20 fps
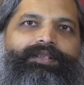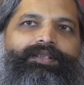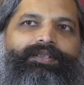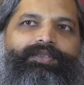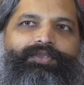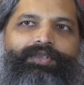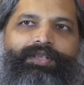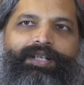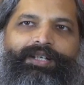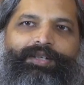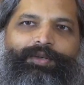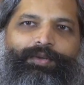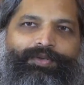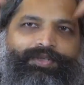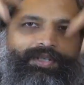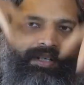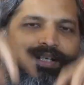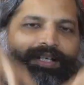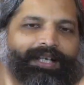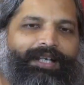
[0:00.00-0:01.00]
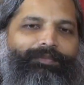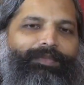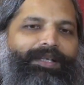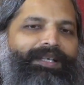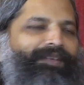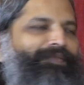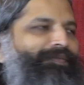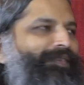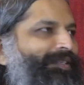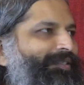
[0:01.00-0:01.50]
so that the ocean can
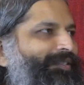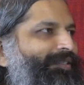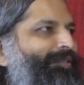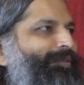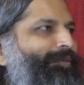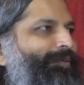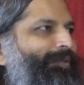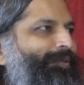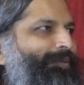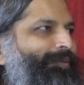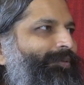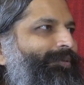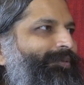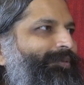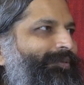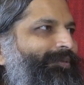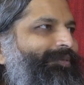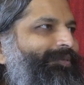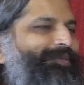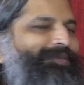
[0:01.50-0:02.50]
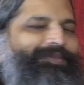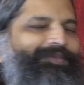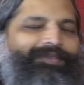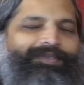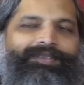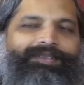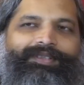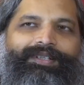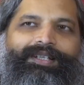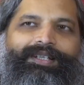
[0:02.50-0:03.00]
manifest through you.
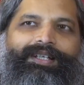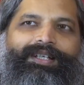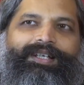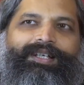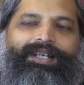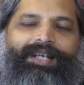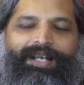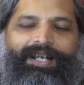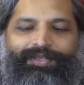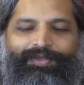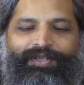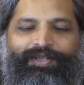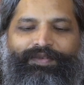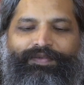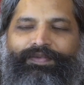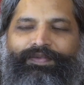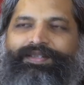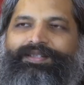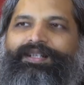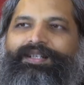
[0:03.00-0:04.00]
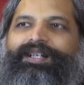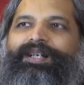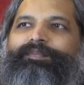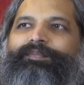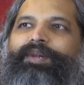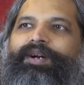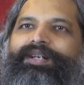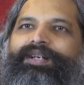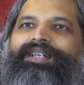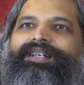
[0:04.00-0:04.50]
And so the physical
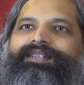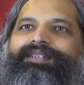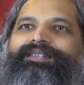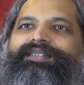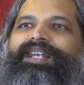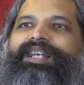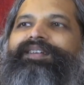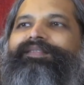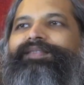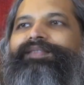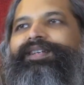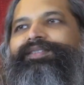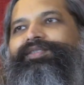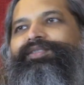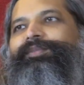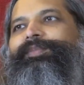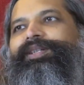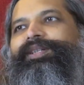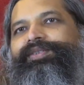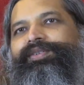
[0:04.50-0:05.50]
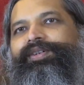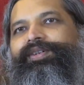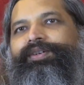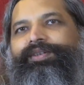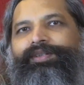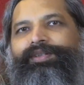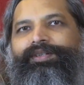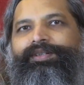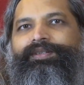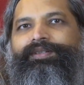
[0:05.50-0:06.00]
body itself has to be
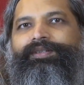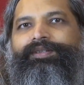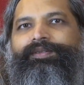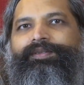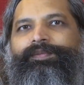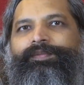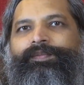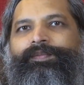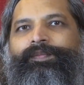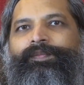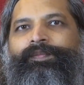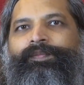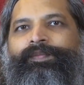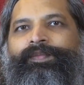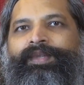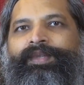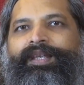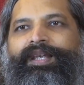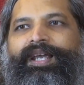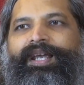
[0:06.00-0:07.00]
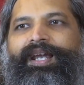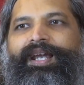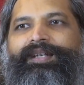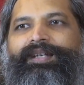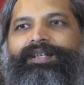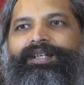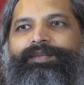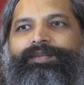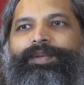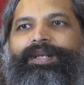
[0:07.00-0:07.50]
strong.
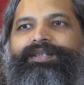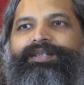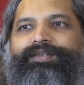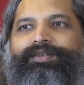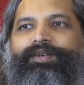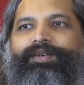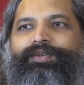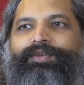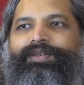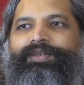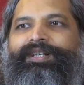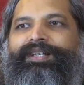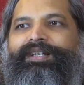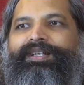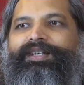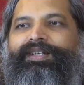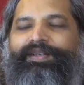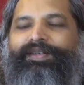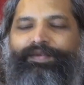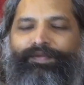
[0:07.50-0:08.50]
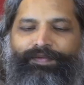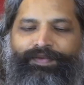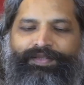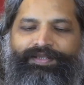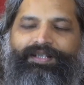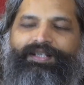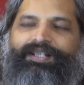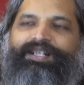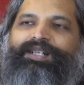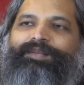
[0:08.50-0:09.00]
And it means not only
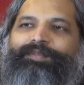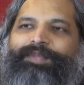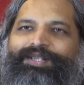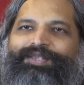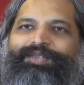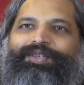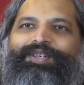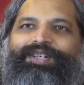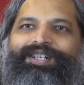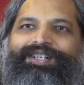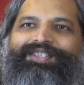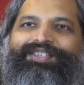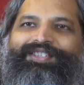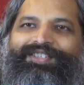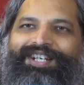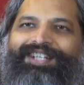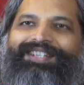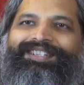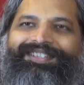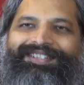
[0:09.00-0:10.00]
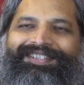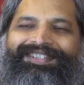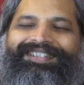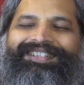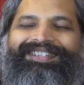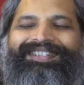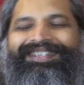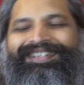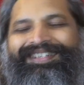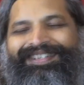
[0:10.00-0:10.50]
physical muscular strength,
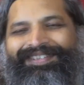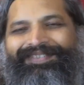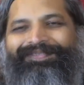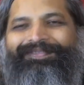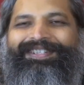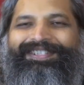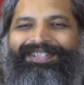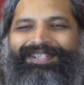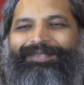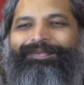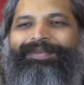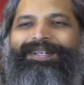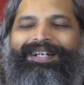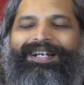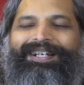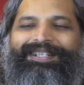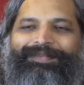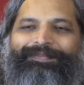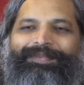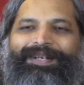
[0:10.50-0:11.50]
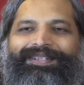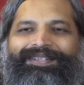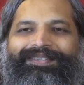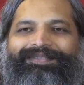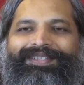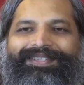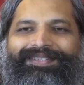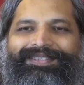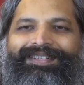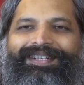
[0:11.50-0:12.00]
which is one aspect
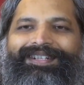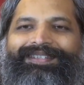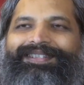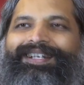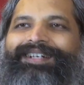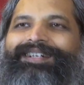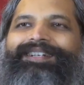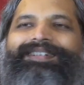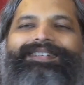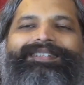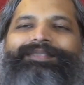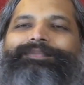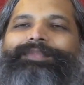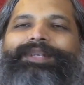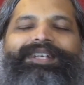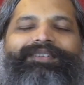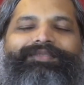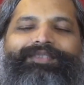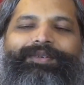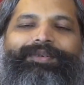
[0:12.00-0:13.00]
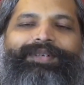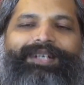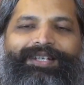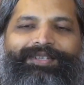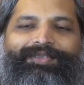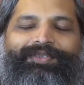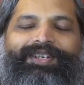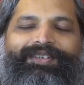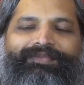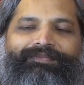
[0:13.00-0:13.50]
of the strength, and it doesn't mean everyone
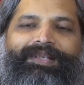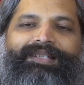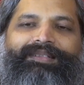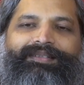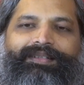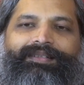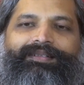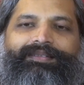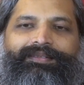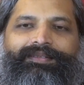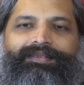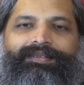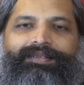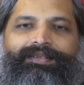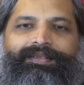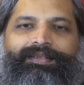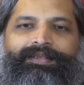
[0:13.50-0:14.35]
has to have muscles,